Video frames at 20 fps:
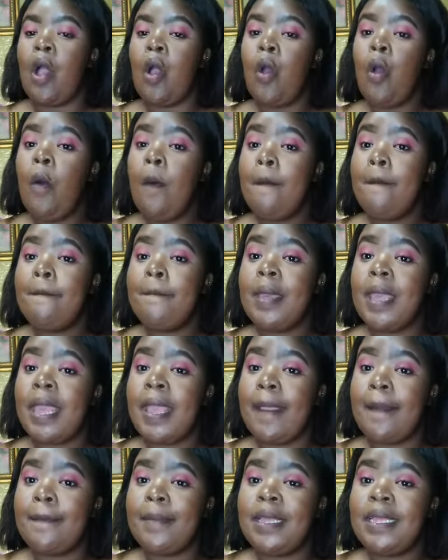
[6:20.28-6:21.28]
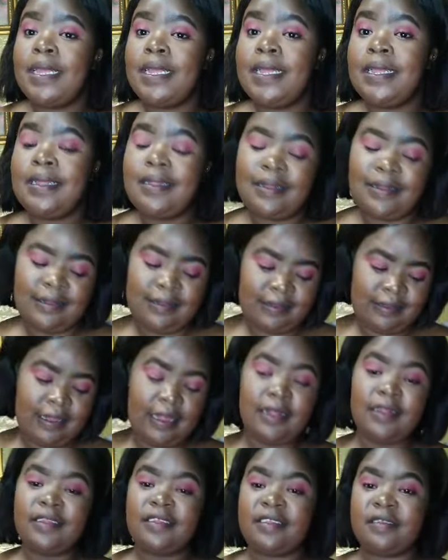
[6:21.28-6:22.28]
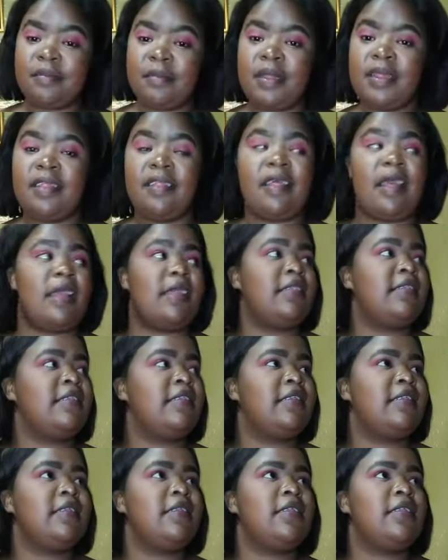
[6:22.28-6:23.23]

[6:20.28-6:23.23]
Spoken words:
Oh, baby tells me that